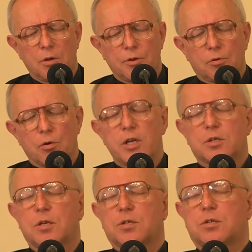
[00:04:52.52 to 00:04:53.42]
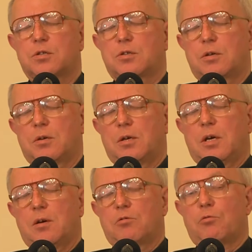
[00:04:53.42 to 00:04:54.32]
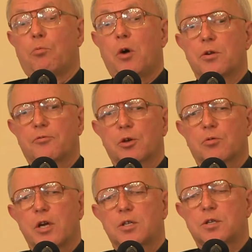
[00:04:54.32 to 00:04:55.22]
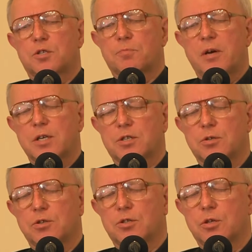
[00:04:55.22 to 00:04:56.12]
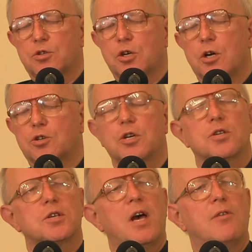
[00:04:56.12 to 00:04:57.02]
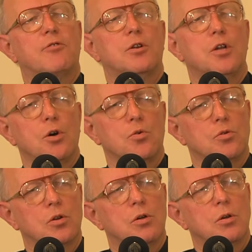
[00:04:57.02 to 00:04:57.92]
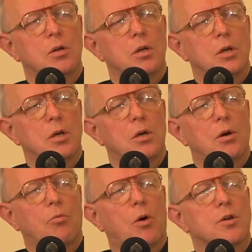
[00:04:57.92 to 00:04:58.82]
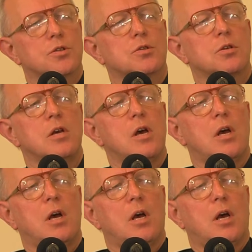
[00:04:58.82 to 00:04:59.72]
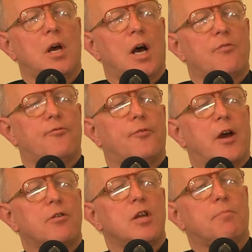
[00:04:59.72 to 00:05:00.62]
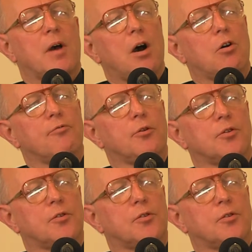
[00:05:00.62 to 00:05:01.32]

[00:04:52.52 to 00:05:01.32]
The greatest, one of the greatest pastors the church has ever known was a very powerful